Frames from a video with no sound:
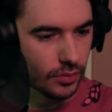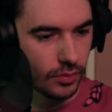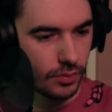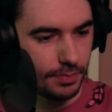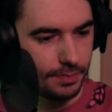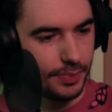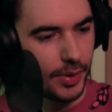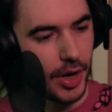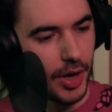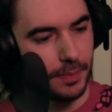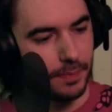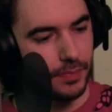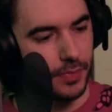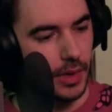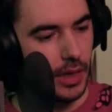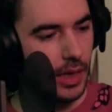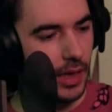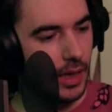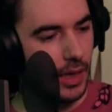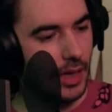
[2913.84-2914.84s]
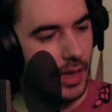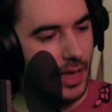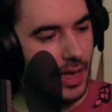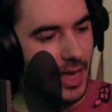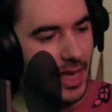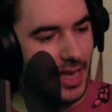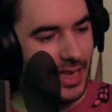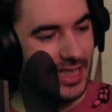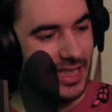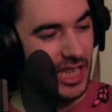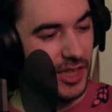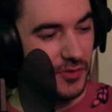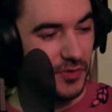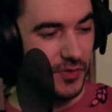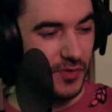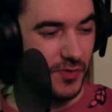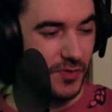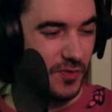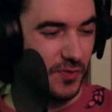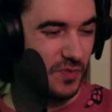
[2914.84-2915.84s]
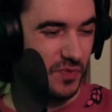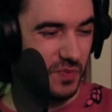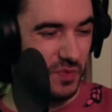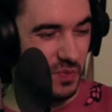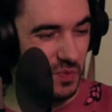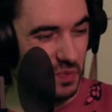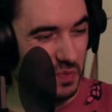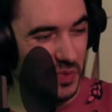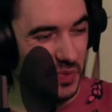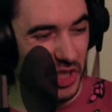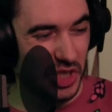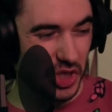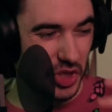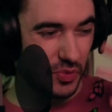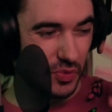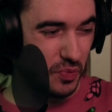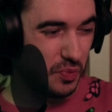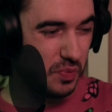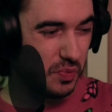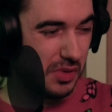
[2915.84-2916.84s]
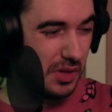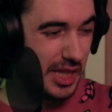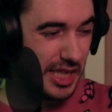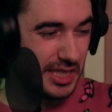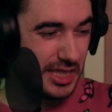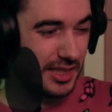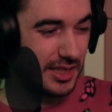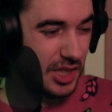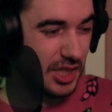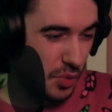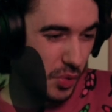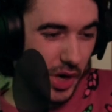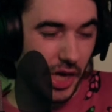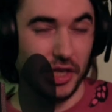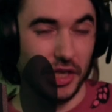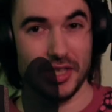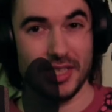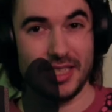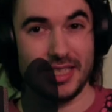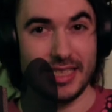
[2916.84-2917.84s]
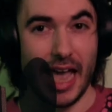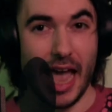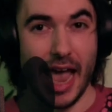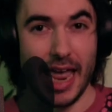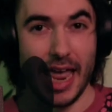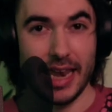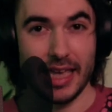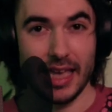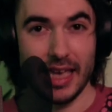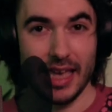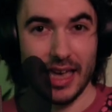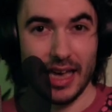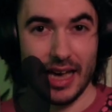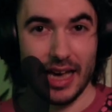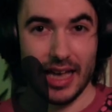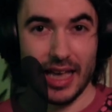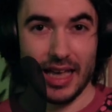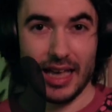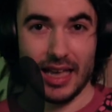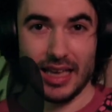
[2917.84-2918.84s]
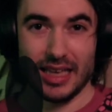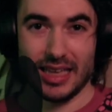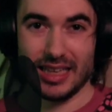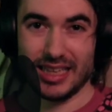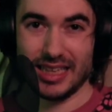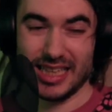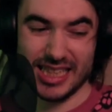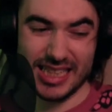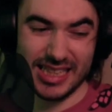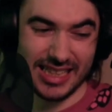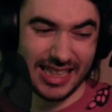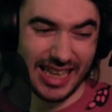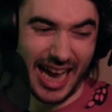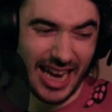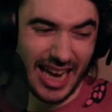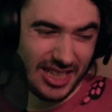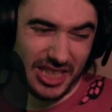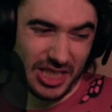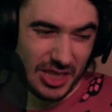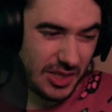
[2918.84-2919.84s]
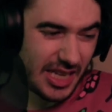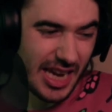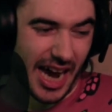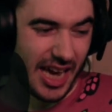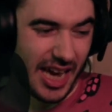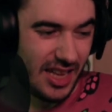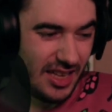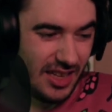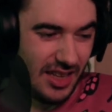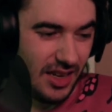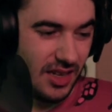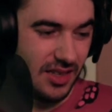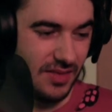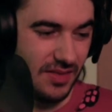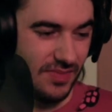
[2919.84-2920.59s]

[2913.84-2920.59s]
But if you just listen to what I just said, I just kind of like,